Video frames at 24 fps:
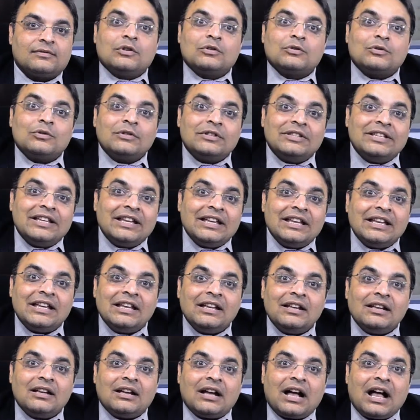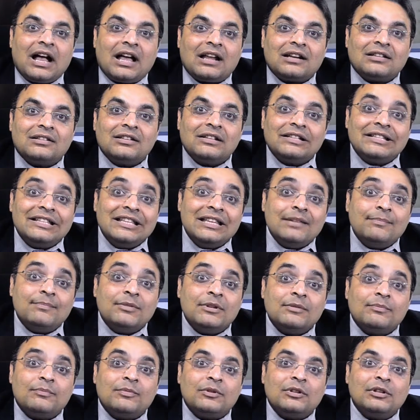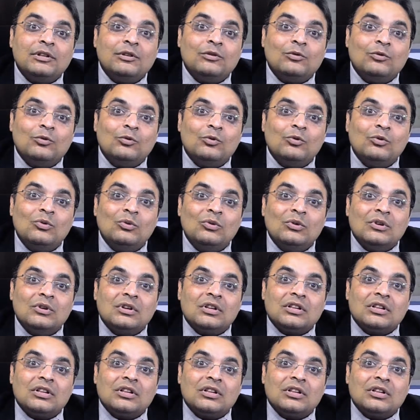So they are the key people who